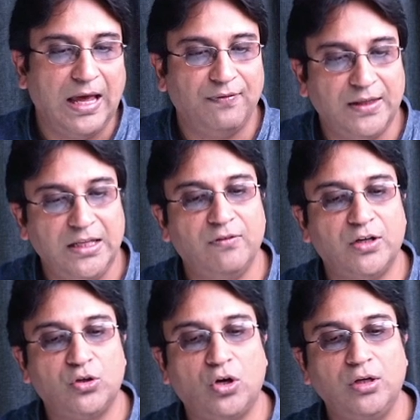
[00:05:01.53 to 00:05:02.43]
And then he
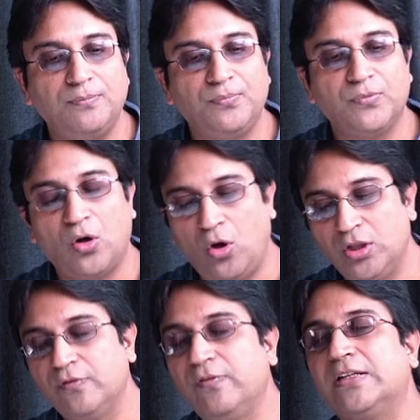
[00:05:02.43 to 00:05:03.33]
went on
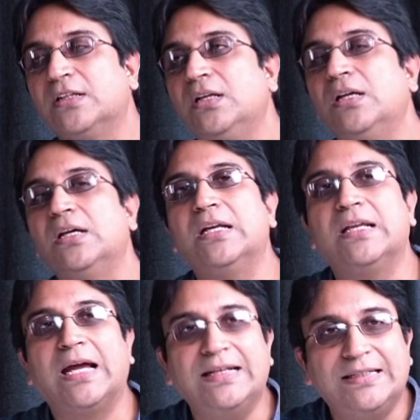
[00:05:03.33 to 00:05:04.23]
all the way till
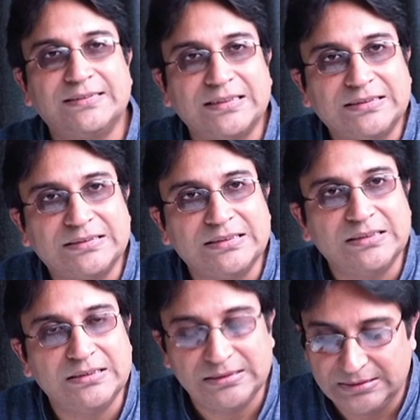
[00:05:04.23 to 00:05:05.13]
96
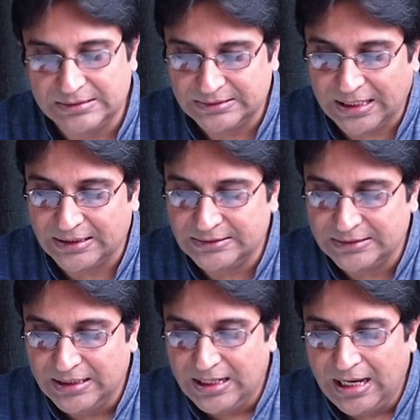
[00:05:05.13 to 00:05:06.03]

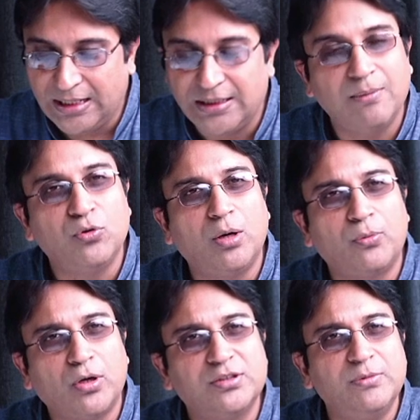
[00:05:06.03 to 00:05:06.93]
sides, and came to
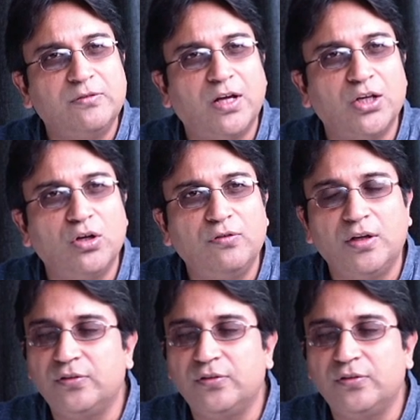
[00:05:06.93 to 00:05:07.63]
approximate value of